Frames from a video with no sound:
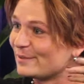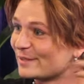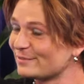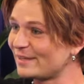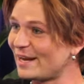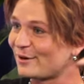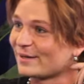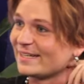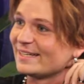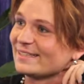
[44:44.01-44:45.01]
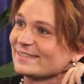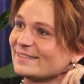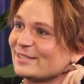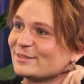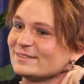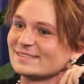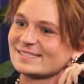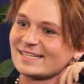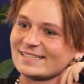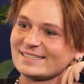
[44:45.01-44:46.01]
bit of area. You know, and it's
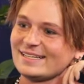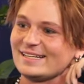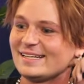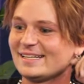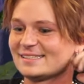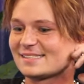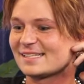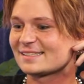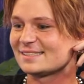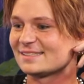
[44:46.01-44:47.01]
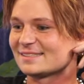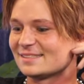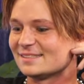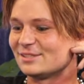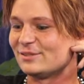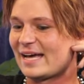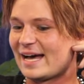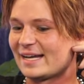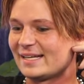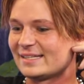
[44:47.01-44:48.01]
like it's sick to do
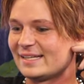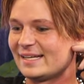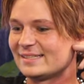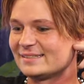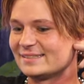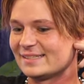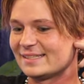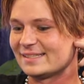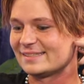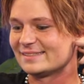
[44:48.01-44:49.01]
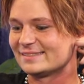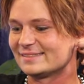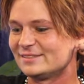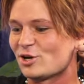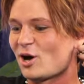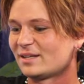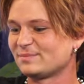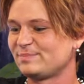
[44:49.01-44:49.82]
that and not